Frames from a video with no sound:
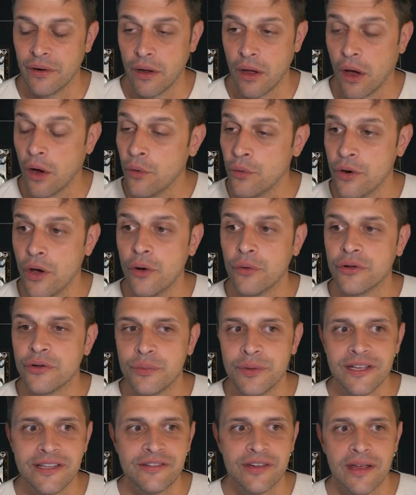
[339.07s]
oh no, did
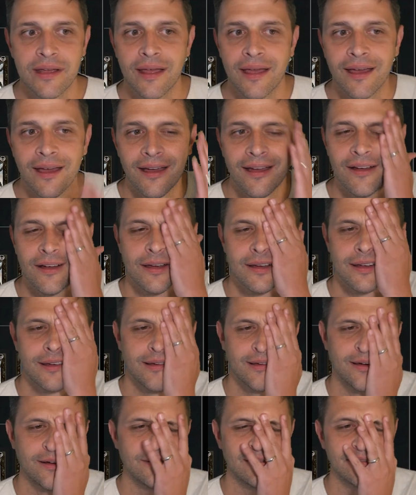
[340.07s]
we...
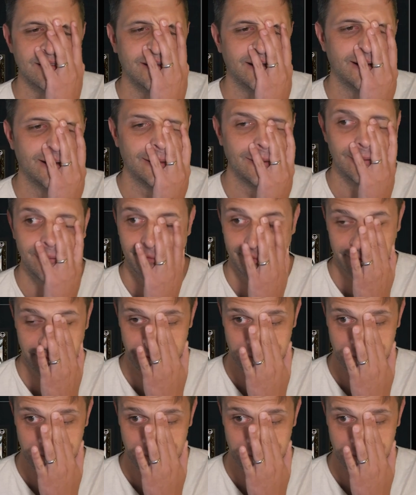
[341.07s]
oh no.